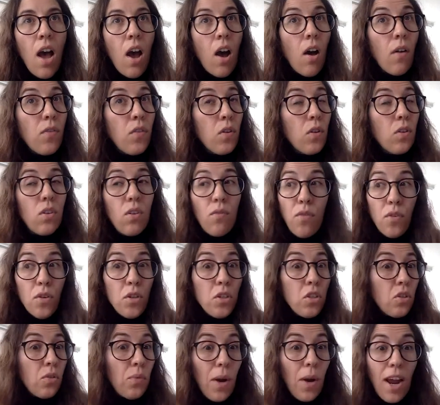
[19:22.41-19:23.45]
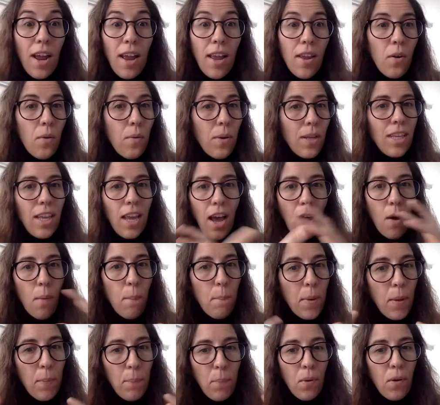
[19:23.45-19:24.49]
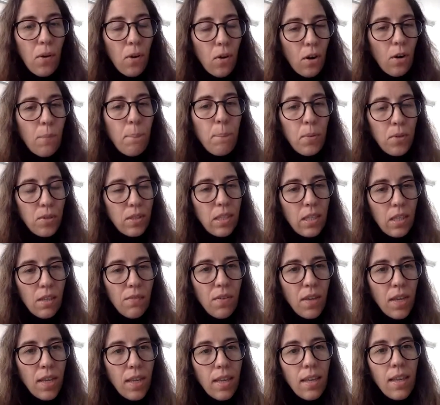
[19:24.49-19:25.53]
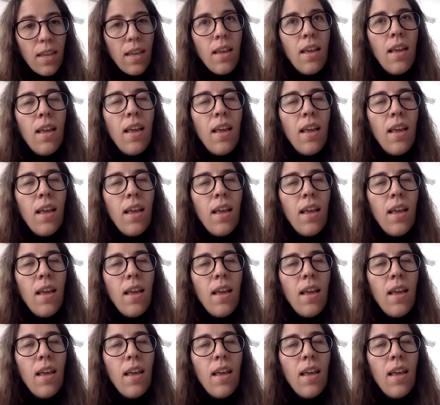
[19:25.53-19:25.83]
after the first try already, how people are perceiving.